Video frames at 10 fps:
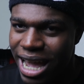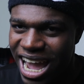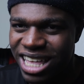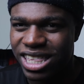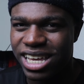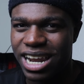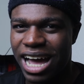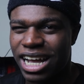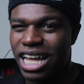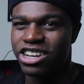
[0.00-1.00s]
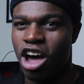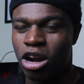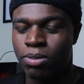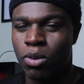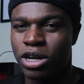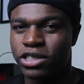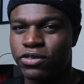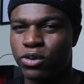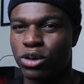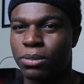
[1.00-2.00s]
And then I got docked points
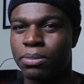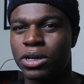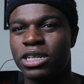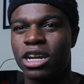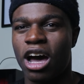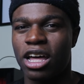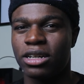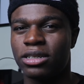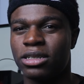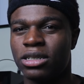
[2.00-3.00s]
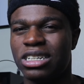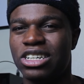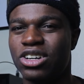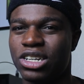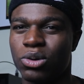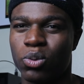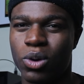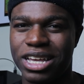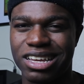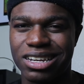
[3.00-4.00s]
for putting on good
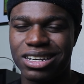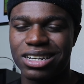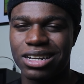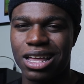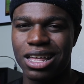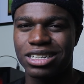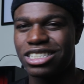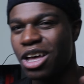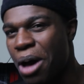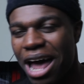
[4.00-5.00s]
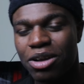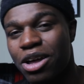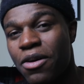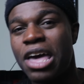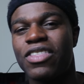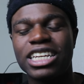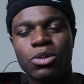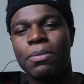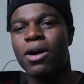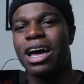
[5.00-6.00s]
weight. So I don't know, that's
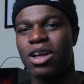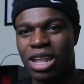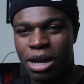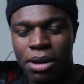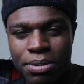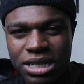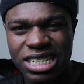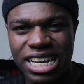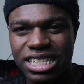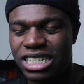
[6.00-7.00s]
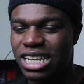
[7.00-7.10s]
the one part I don't like about PT test.